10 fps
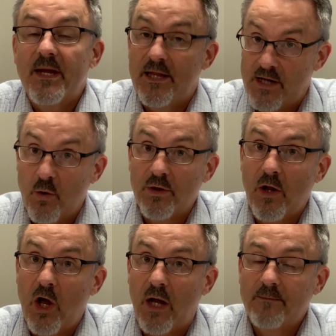In the old
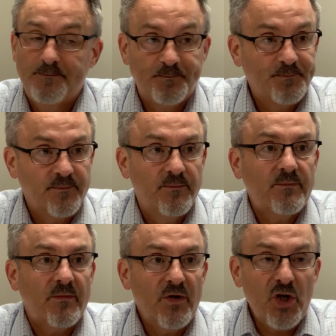law,
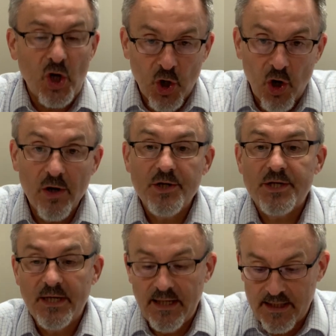
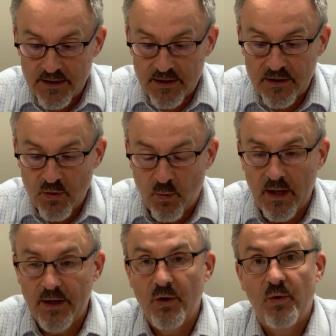cursed is the
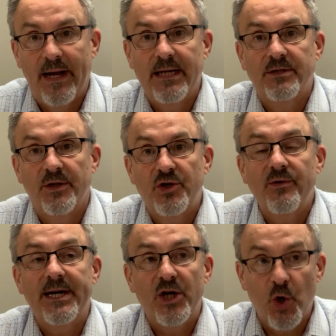one who hangs on the
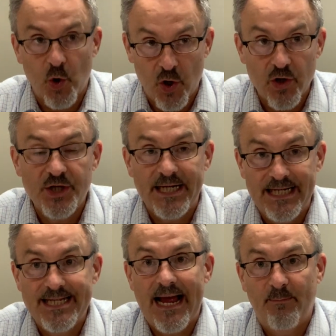tree. Cursed
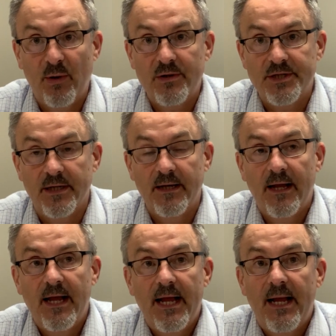is that person.
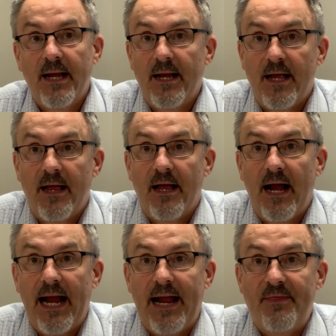
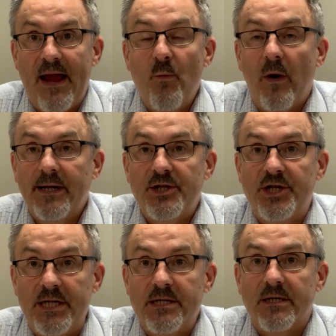And they wanted
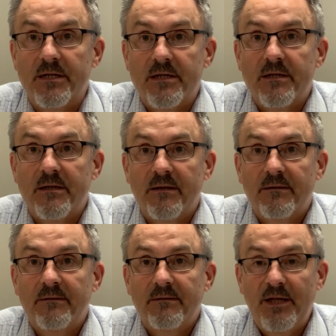Jesus
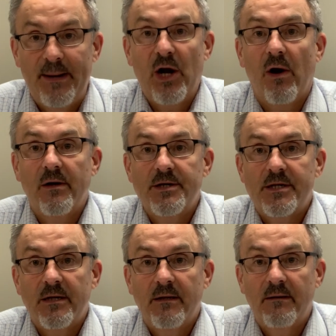to be cursed.